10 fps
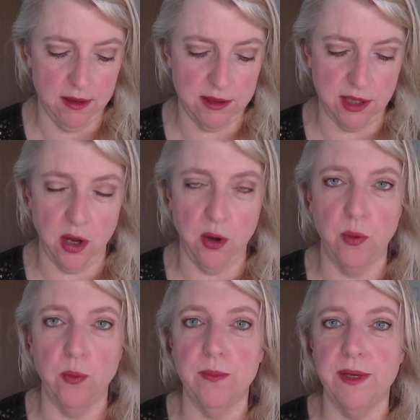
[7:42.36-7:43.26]

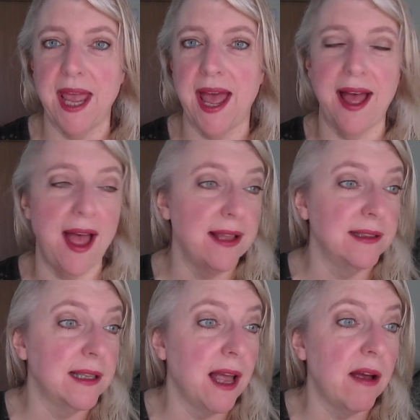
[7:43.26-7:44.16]
So yeah, I
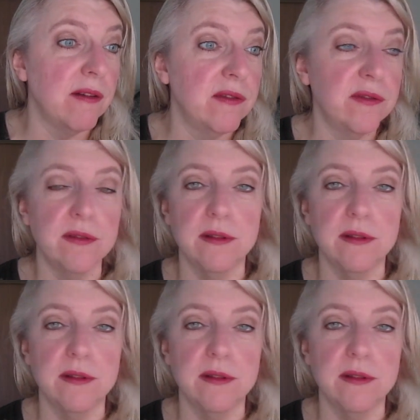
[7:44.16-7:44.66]
love,